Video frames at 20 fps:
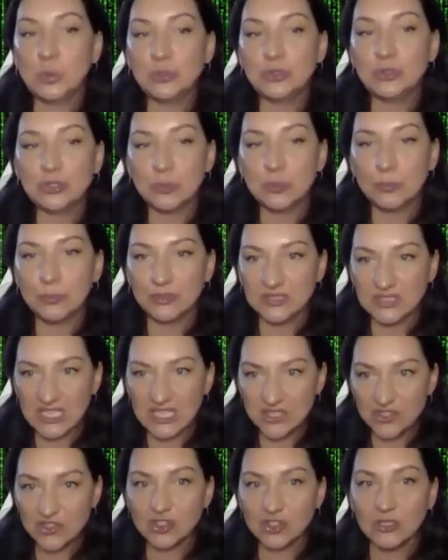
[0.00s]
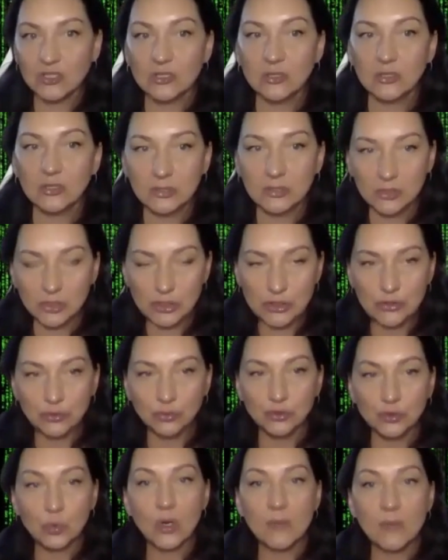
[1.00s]
those potential,
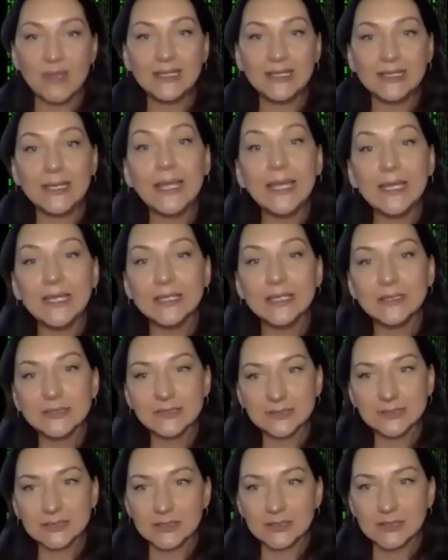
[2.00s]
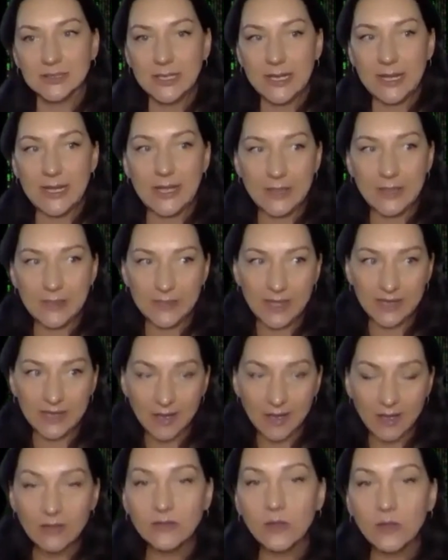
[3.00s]
dormant gates, and
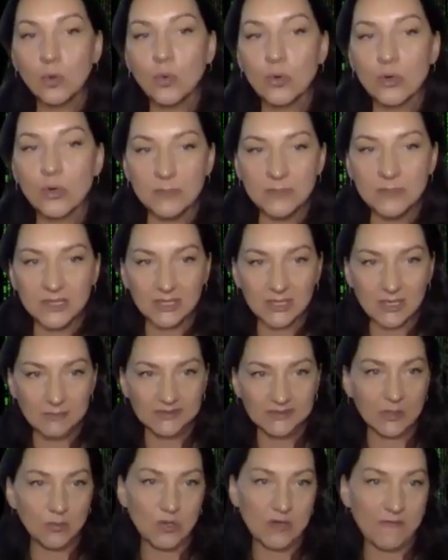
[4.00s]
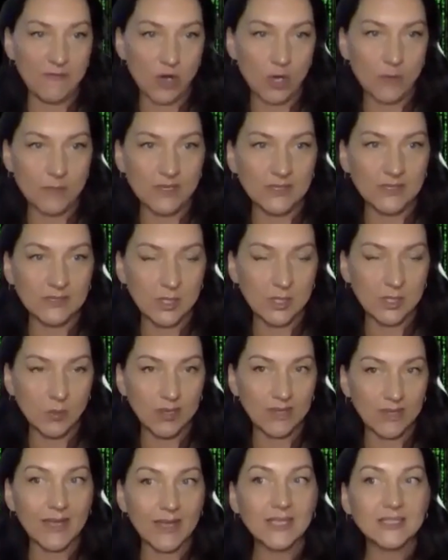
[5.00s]
that other aura becomes our environment
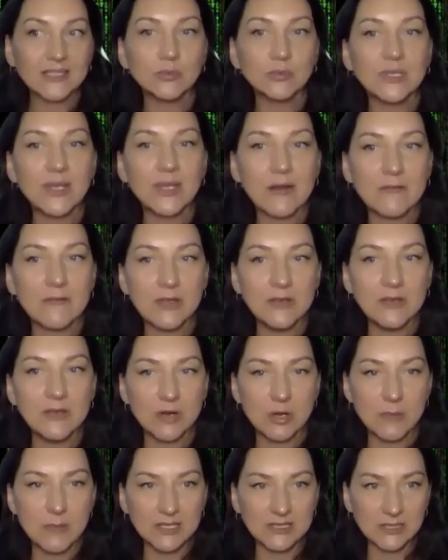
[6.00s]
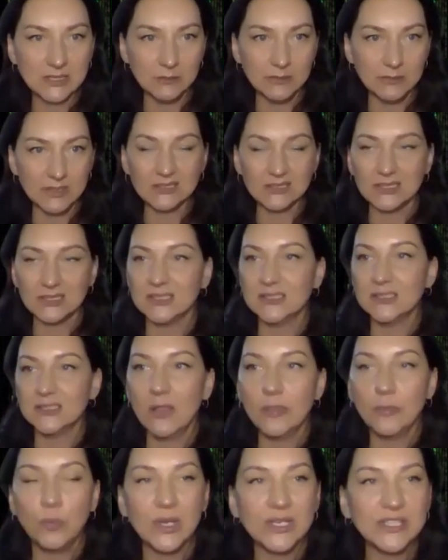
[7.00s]
in a way. That's what our environmental means.
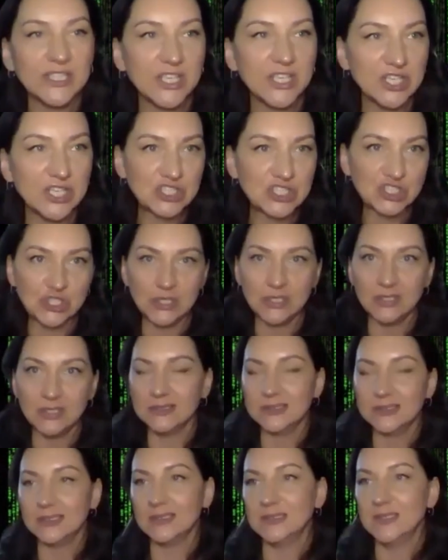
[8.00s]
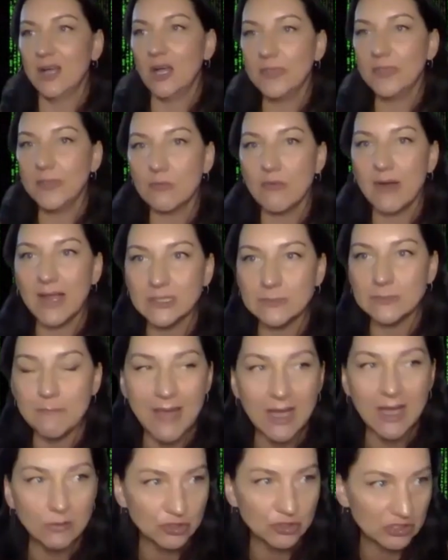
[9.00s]
It's not wet kitchens, it's not the
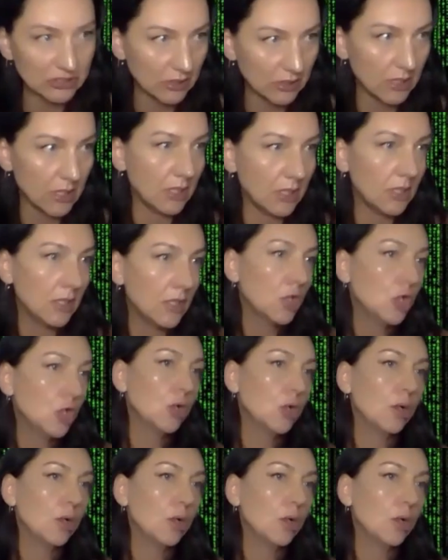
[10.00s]
right mountain.